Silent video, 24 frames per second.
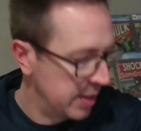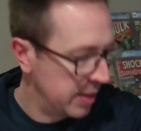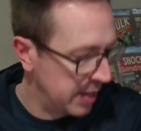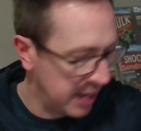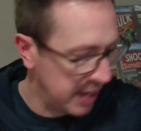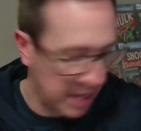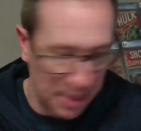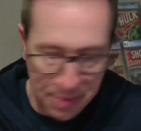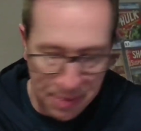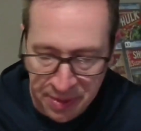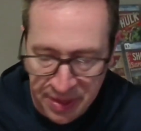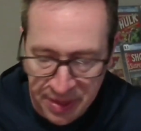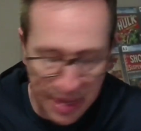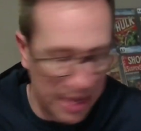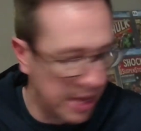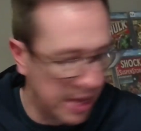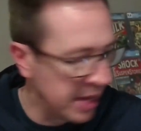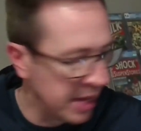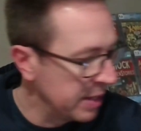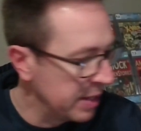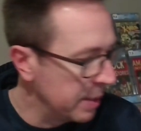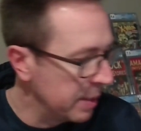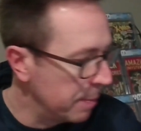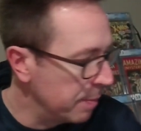And
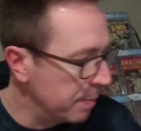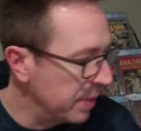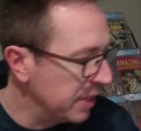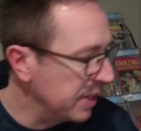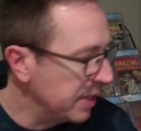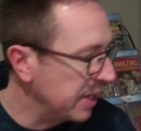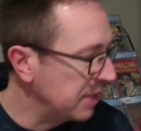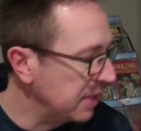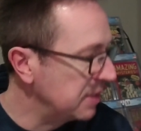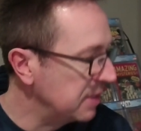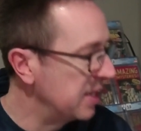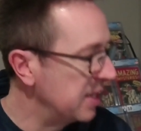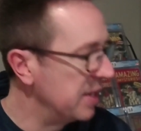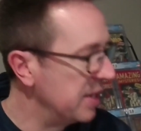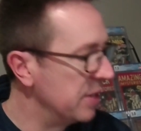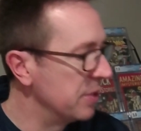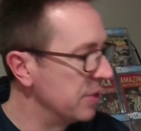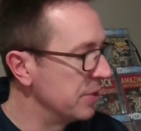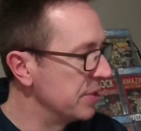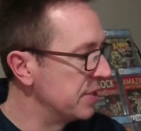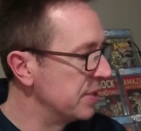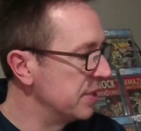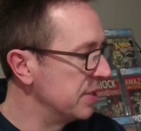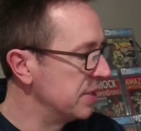then Midnight
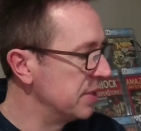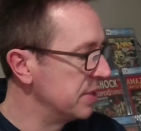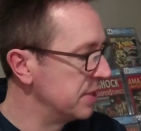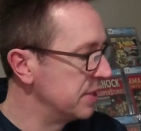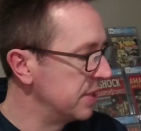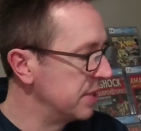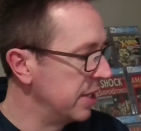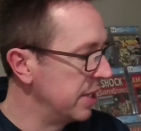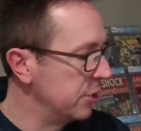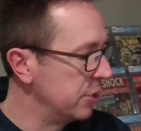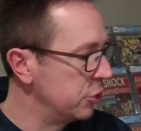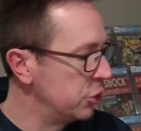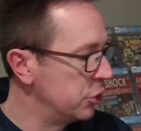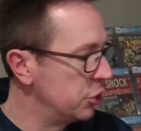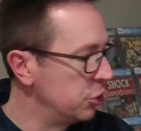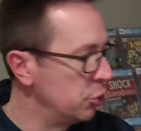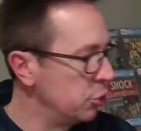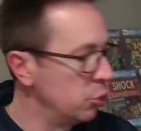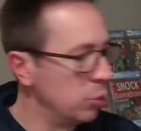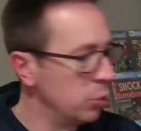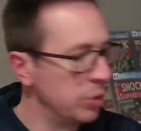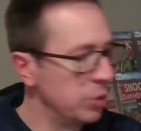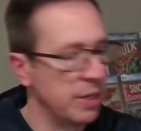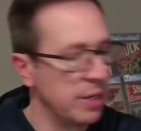Tales, this is
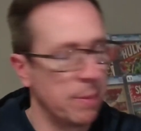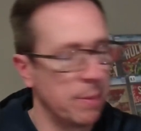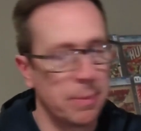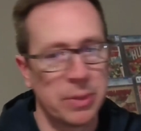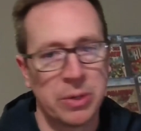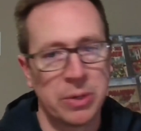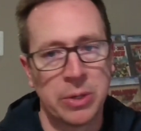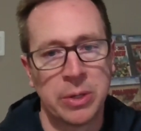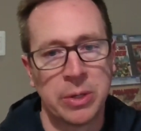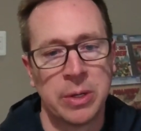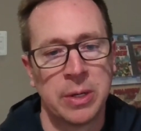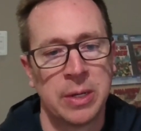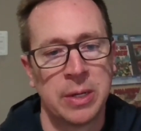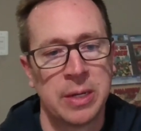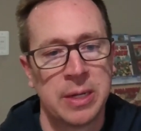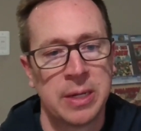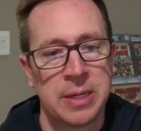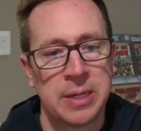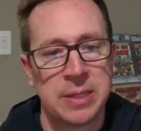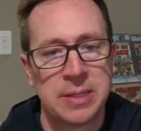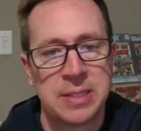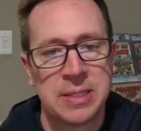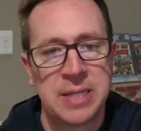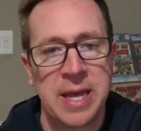issue number
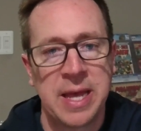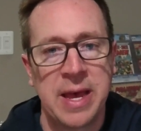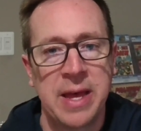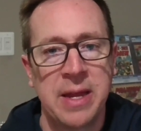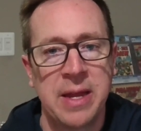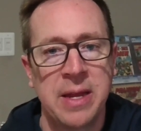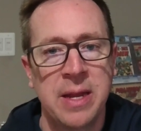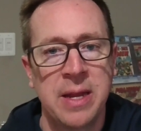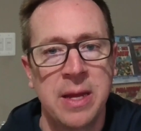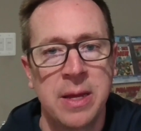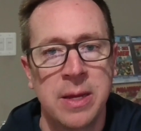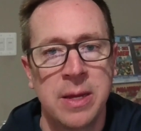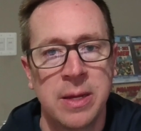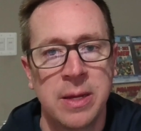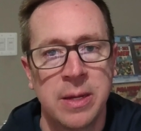10.